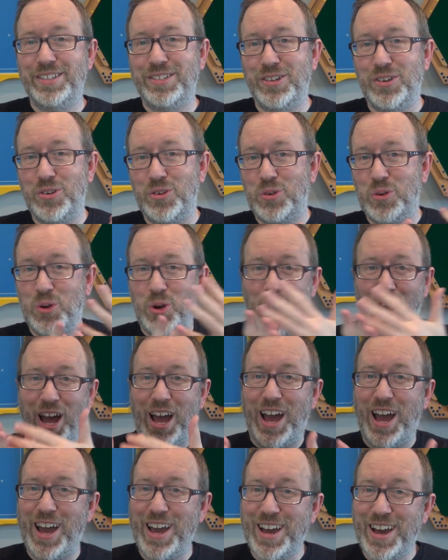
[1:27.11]
so
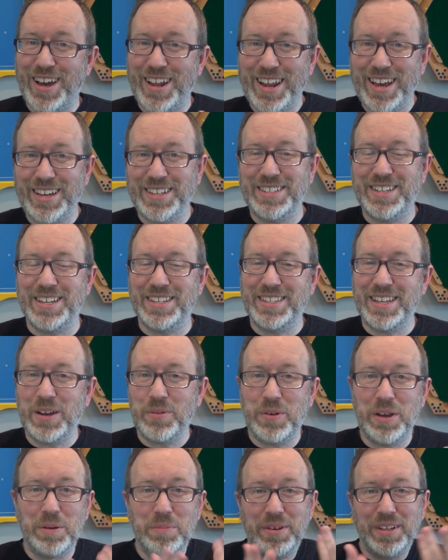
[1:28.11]
I got access
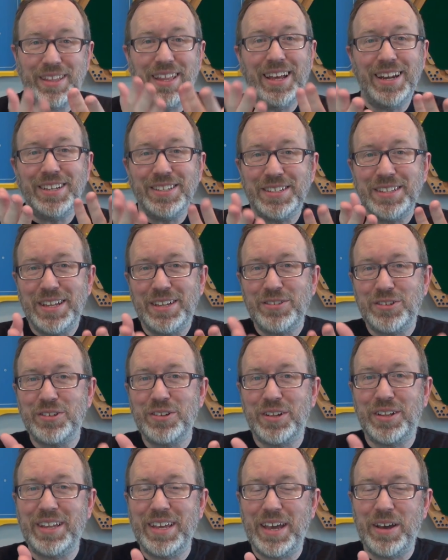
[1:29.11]
that way, but that doesn't
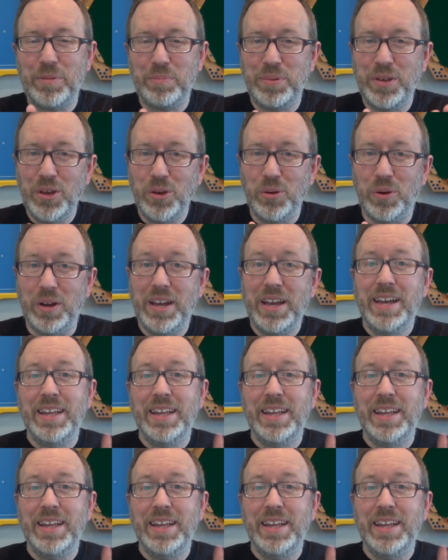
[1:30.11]
necessarily help you.